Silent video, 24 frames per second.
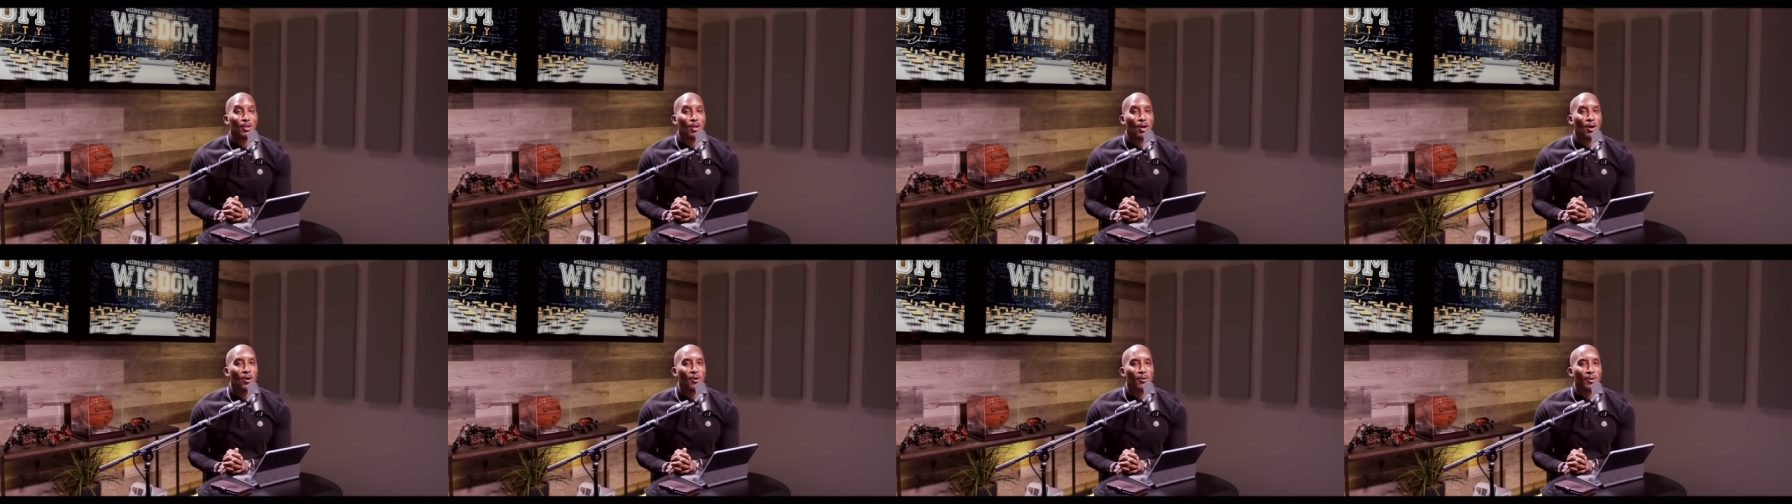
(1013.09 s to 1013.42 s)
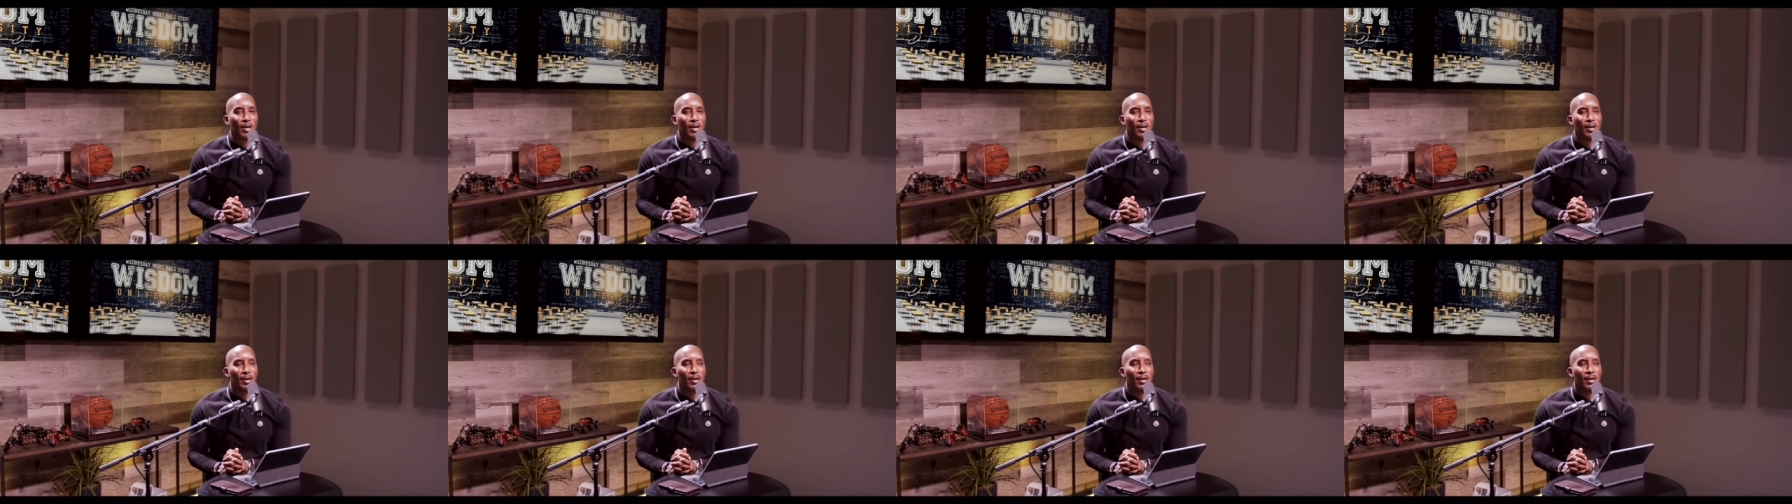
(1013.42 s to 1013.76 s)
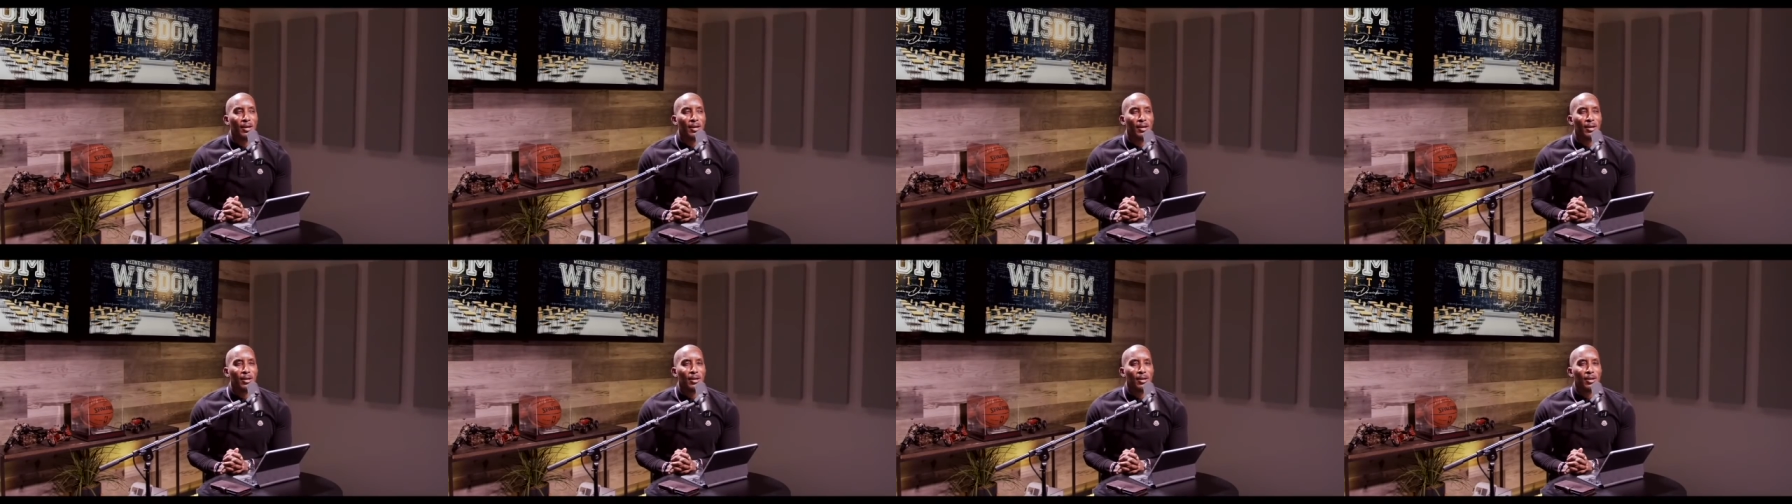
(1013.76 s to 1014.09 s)
glory,
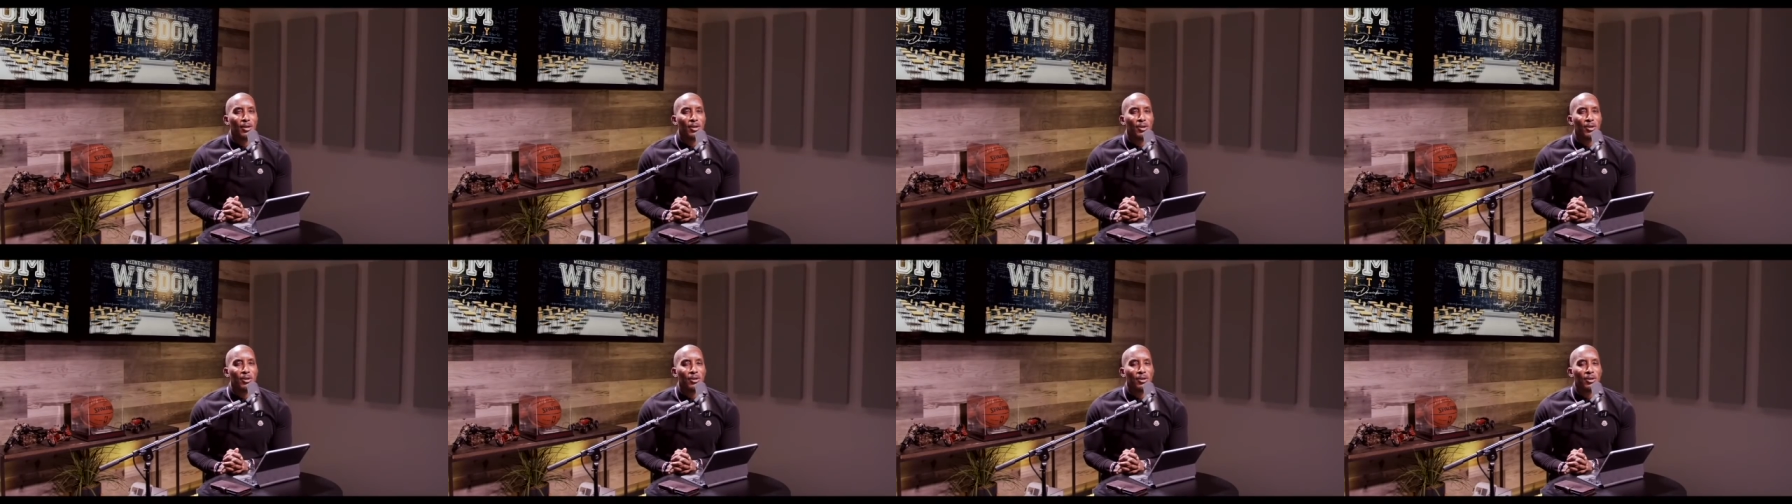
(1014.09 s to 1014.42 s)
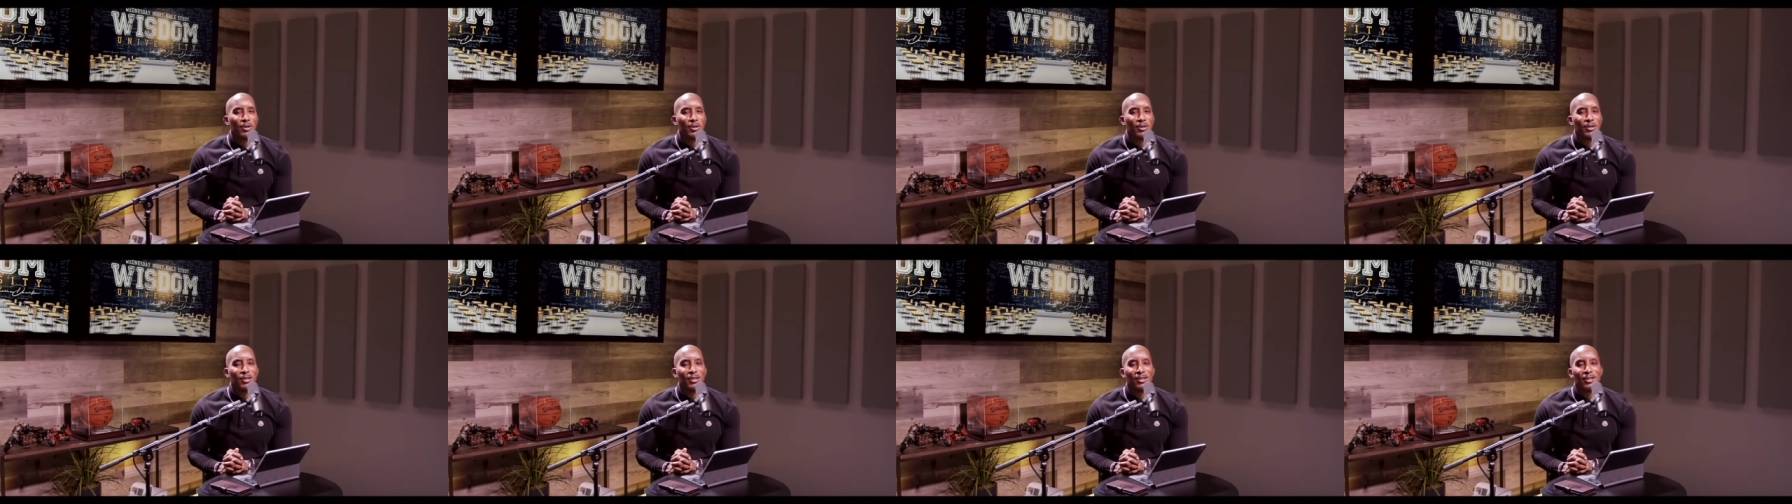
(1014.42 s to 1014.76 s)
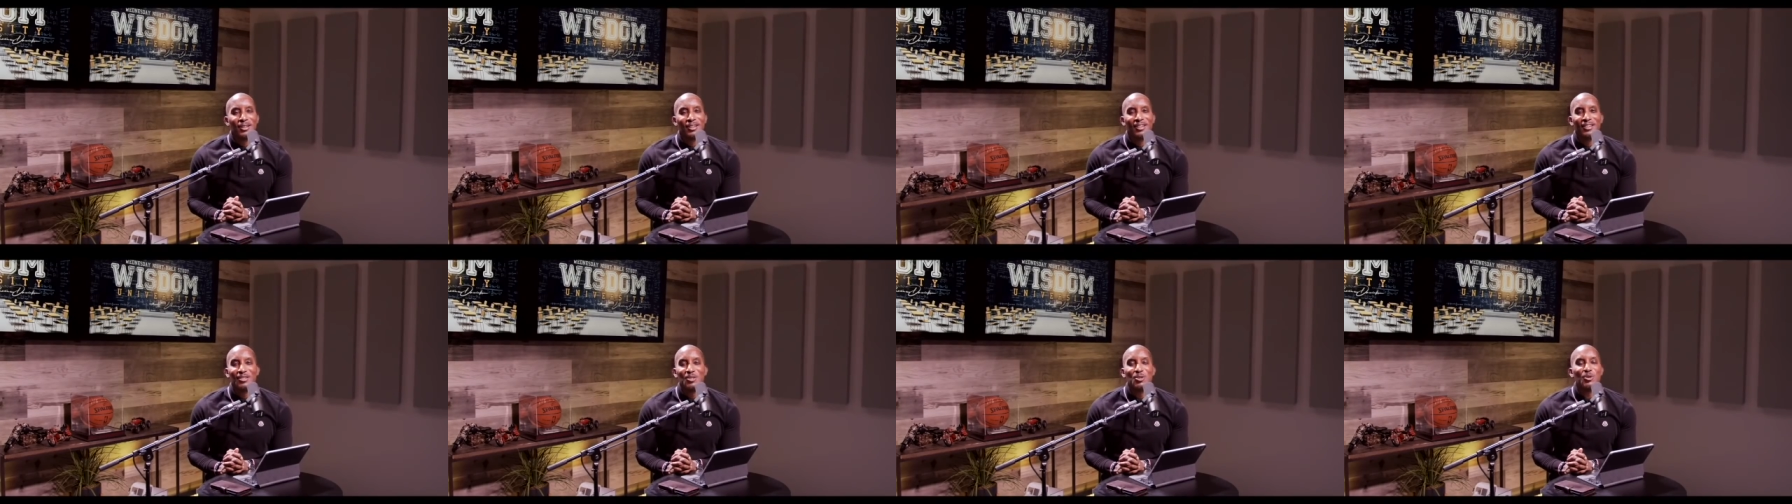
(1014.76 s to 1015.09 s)

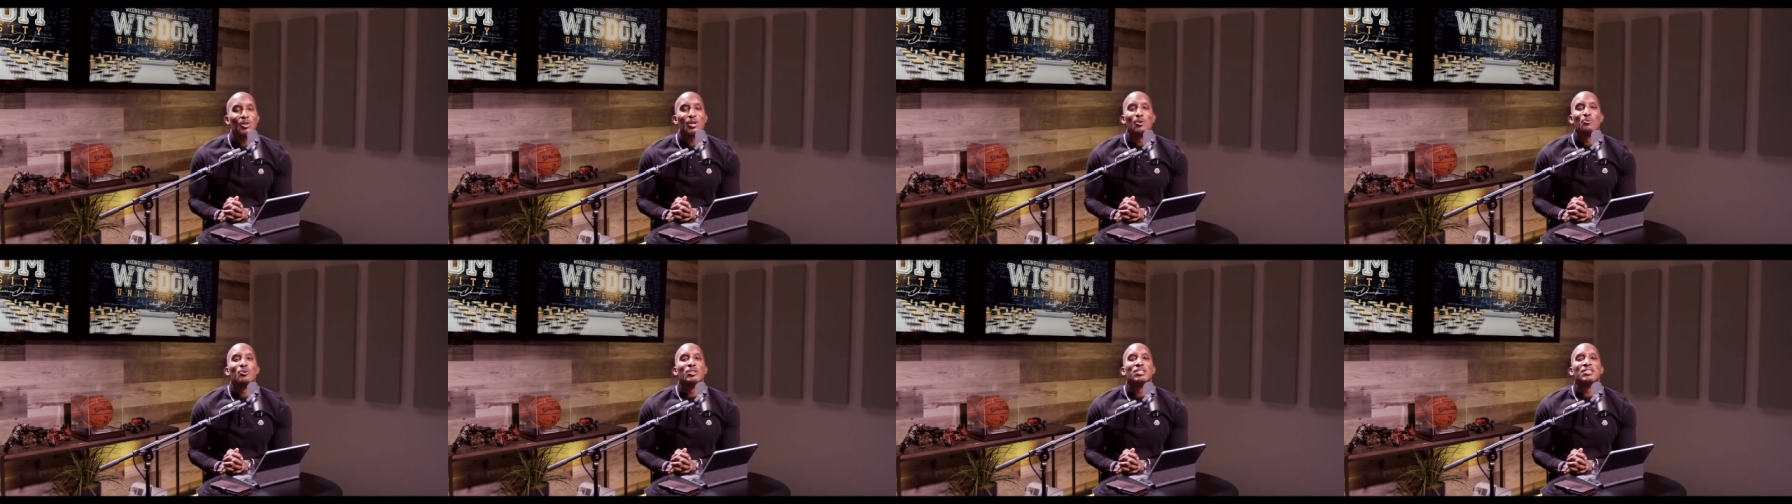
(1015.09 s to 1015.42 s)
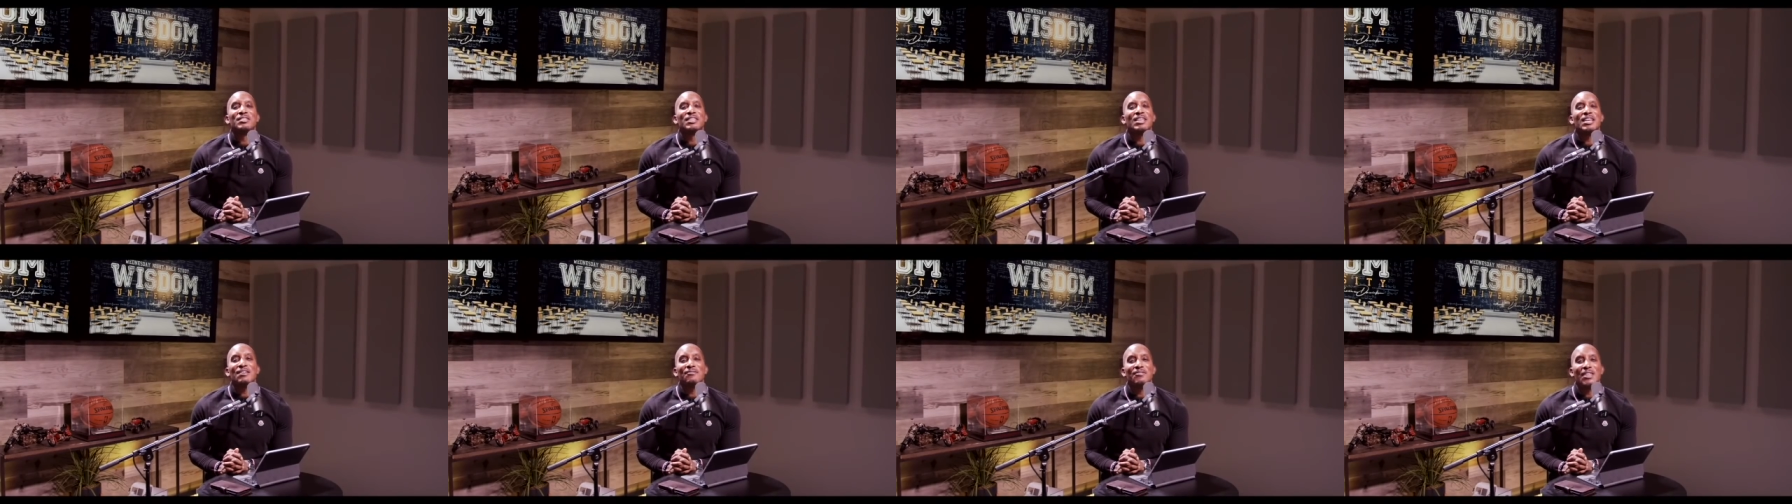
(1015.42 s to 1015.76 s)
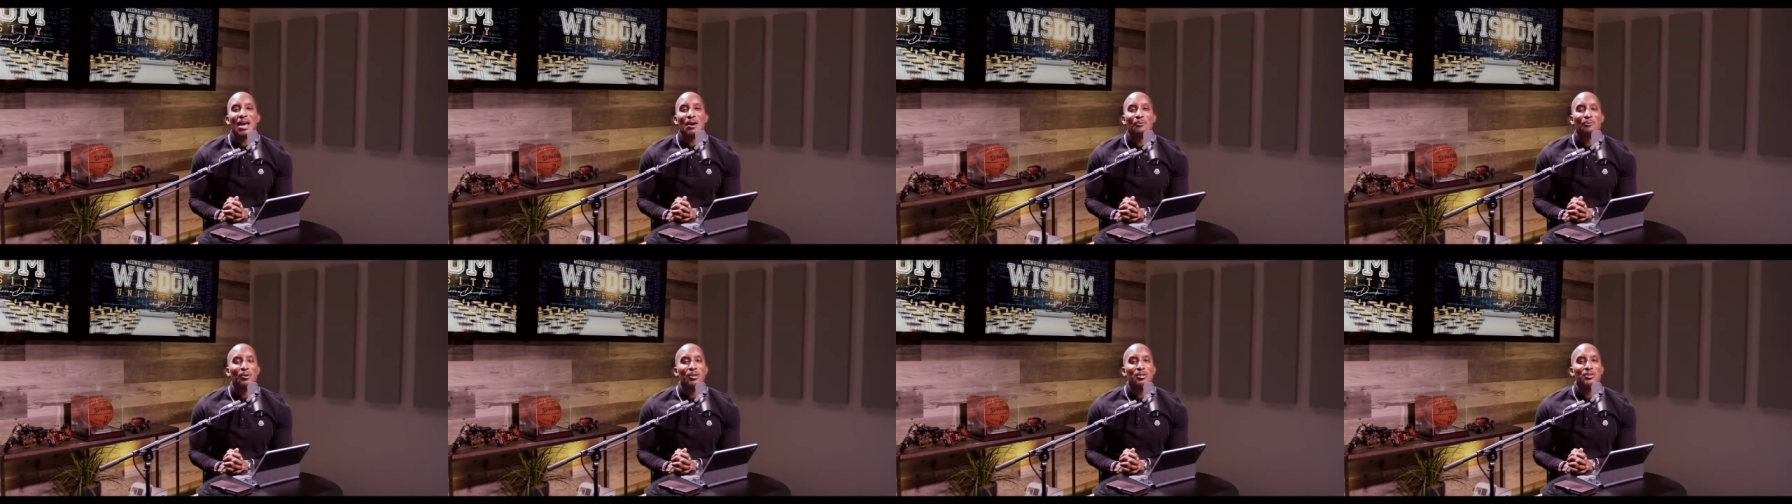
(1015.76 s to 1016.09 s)
you can receive
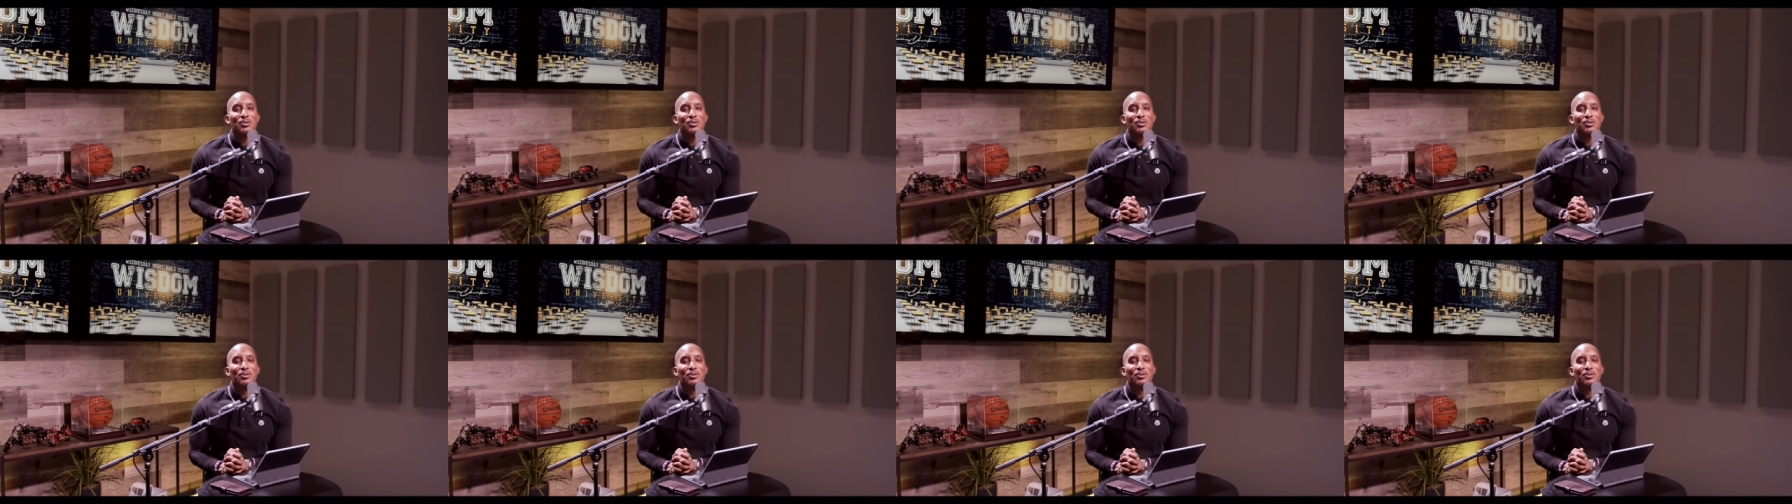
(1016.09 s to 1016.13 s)
that